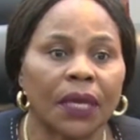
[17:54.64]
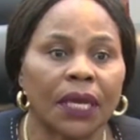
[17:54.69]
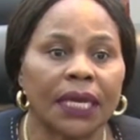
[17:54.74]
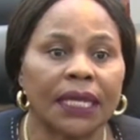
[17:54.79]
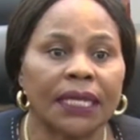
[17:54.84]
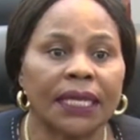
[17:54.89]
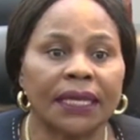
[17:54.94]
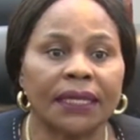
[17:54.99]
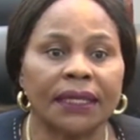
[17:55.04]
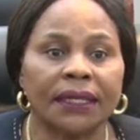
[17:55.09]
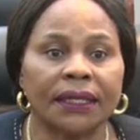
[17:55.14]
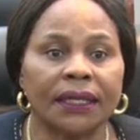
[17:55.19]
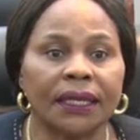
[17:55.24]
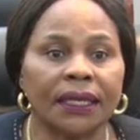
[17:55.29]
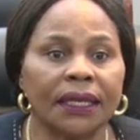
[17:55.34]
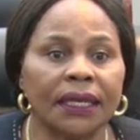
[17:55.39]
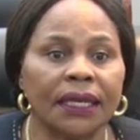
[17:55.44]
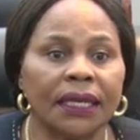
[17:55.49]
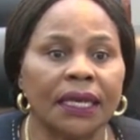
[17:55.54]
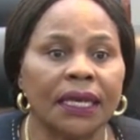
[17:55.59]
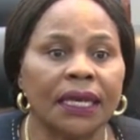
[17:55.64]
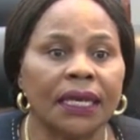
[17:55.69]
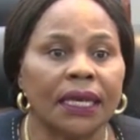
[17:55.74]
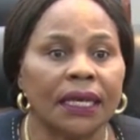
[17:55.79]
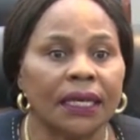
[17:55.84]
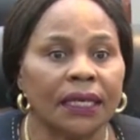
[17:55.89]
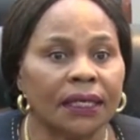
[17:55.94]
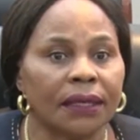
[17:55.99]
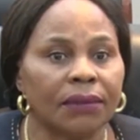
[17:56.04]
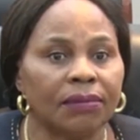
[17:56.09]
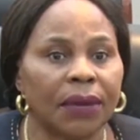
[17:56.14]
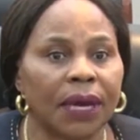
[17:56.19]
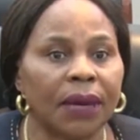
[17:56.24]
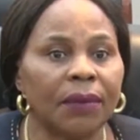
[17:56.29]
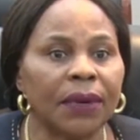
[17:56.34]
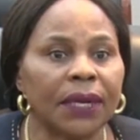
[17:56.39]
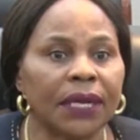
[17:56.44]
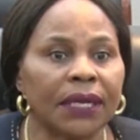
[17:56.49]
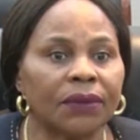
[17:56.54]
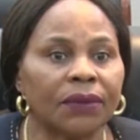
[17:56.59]
Then C, Zimbabwe
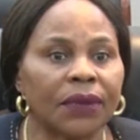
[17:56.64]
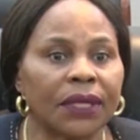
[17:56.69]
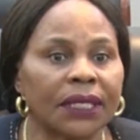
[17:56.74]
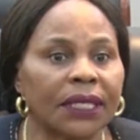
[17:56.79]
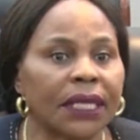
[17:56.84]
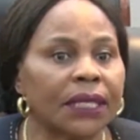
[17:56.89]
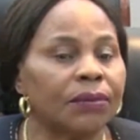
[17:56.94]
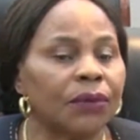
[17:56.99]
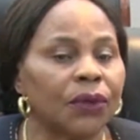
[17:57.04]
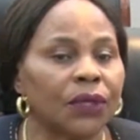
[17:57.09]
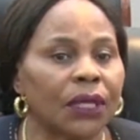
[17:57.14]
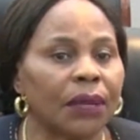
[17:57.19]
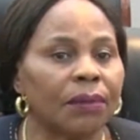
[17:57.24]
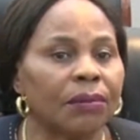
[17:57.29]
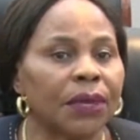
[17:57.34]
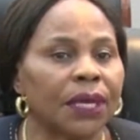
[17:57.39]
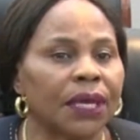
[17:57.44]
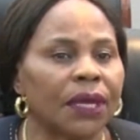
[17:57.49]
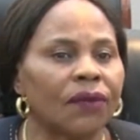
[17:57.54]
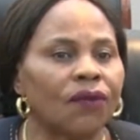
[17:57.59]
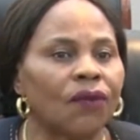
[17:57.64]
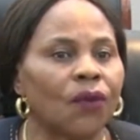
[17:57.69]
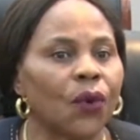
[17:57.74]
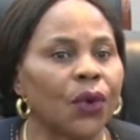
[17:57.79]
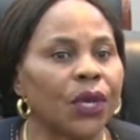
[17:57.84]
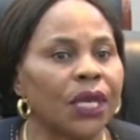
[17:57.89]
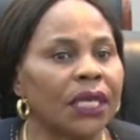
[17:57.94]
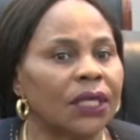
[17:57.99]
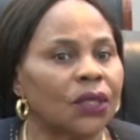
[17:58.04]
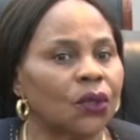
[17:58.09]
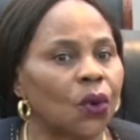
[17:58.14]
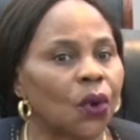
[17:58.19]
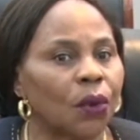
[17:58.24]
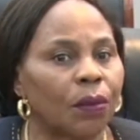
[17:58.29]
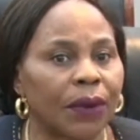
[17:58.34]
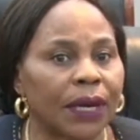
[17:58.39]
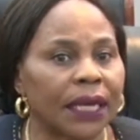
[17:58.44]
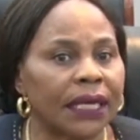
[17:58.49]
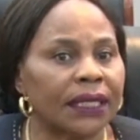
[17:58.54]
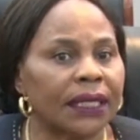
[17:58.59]
requested Mozambique for its
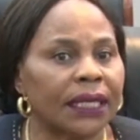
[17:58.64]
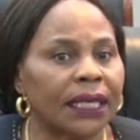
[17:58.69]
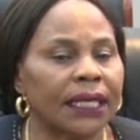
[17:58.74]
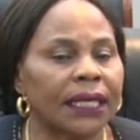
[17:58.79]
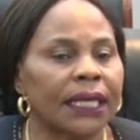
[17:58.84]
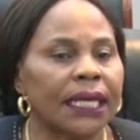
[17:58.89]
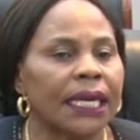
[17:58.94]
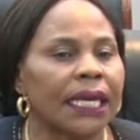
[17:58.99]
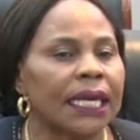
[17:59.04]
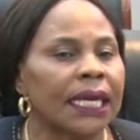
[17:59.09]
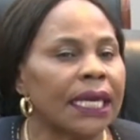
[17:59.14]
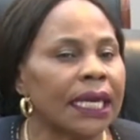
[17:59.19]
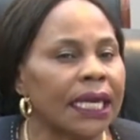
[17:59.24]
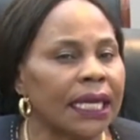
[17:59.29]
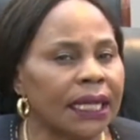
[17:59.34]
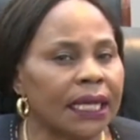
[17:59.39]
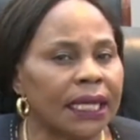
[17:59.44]
cooperation in the